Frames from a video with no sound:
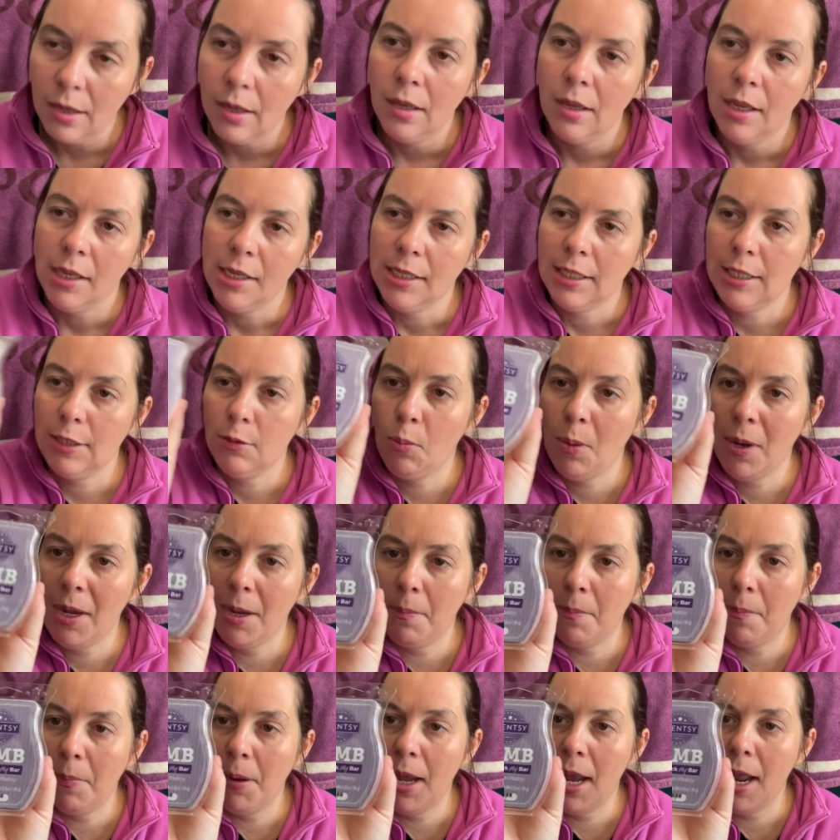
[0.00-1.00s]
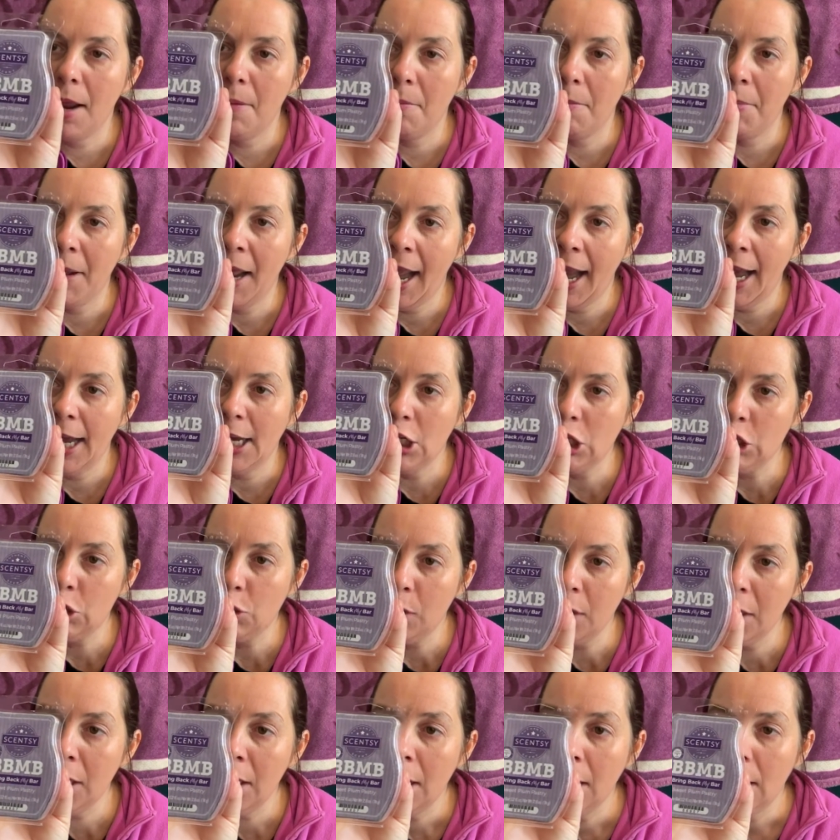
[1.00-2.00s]
Sweet plum
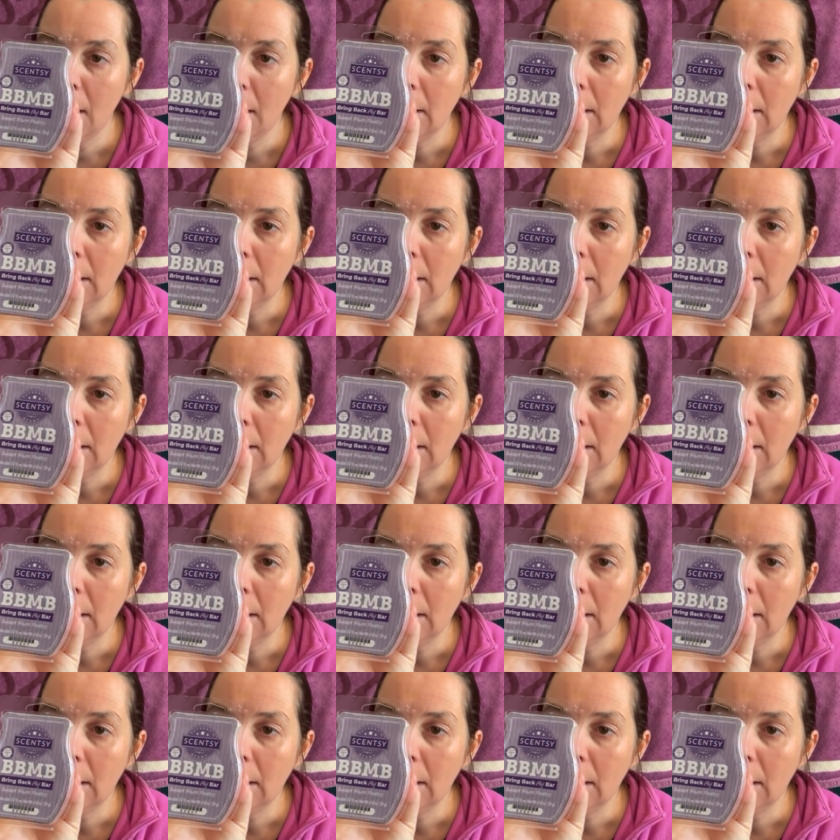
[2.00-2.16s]
pastry.